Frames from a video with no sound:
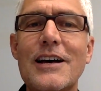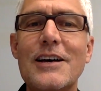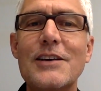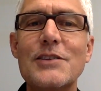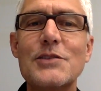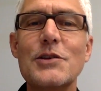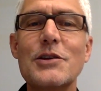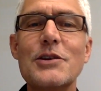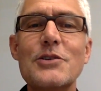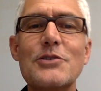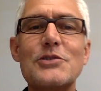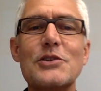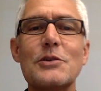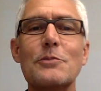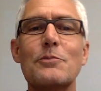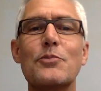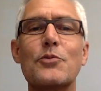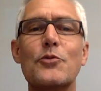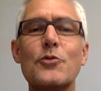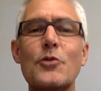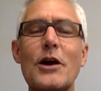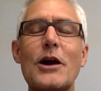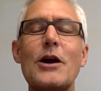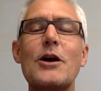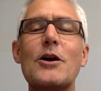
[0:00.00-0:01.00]
So here's a
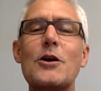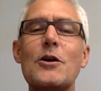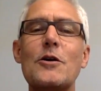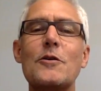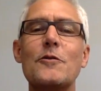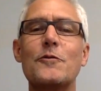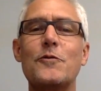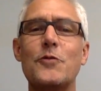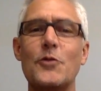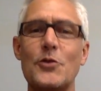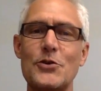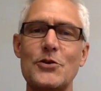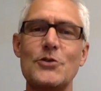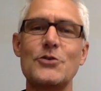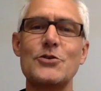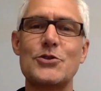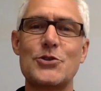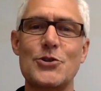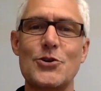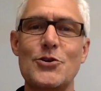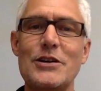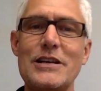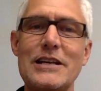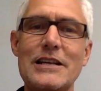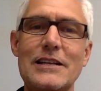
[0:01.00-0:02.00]
prayer for your
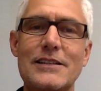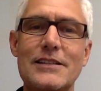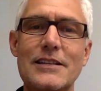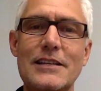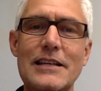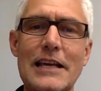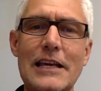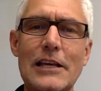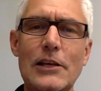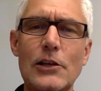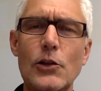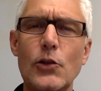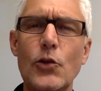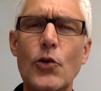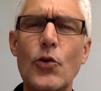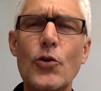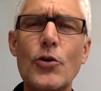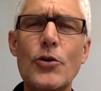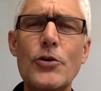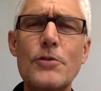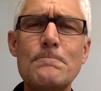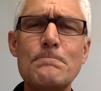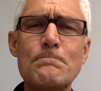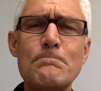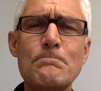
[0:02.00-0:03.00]
journey today.
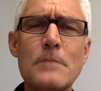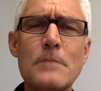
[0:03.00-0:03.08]
Lord,